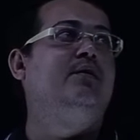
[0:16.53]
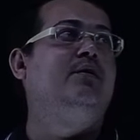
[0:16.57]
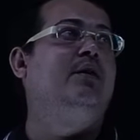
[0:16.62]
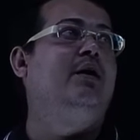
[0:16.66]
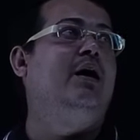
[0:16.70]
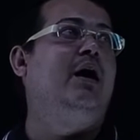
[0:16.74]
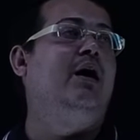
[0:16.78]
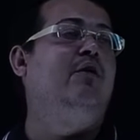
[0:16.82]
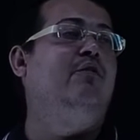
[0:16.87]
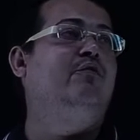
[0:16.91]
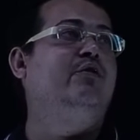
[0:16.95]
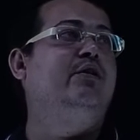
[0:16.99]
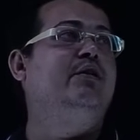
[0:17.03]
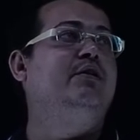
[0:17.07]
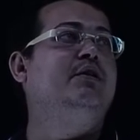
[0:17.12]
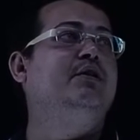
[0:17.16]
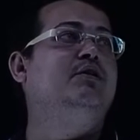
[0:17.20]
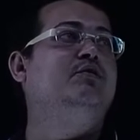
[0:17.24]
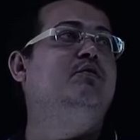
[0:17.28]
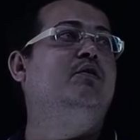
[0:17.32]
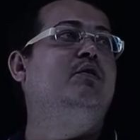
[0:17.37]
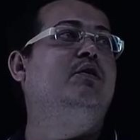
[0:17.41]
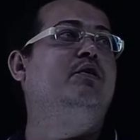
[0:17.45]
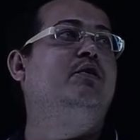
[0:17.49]
After this
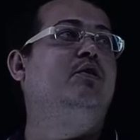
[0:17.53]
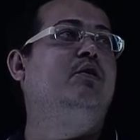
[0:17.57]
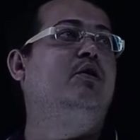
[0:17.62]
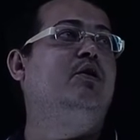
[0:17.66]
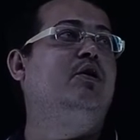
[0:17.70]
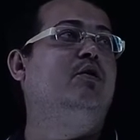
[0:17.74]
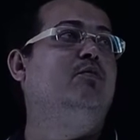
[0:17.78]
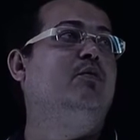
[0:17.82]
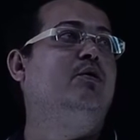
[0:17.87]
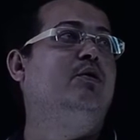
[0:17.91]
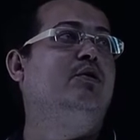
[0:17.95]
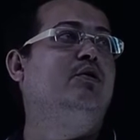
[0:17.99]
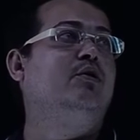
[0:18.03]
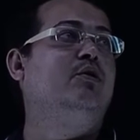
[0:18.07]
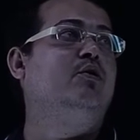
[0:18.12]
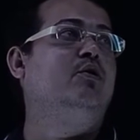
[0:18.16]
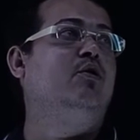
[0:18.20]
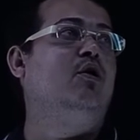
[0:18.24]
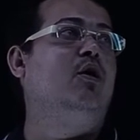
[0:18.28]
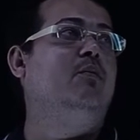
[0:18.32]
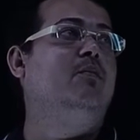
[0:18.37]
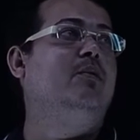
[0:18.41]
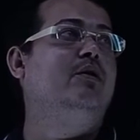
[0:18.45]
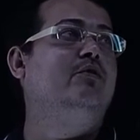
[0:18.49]
we will talk about the
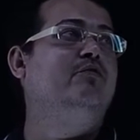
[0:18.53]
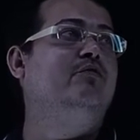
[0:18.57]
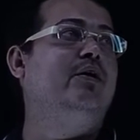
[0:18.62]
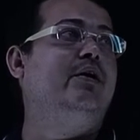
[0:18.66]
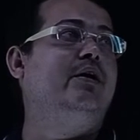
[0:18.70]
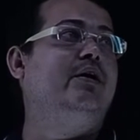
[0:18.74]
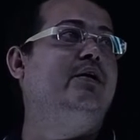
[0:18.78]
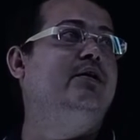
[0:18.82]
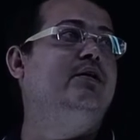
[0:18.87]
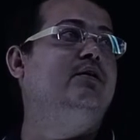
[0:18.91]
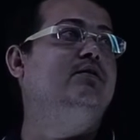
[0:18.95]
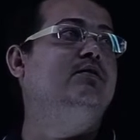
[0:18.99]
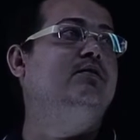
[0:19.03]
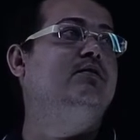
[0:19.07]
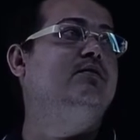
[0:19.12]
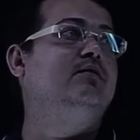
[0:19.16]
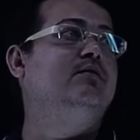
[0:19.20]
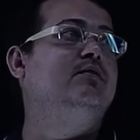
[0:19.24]
common factors,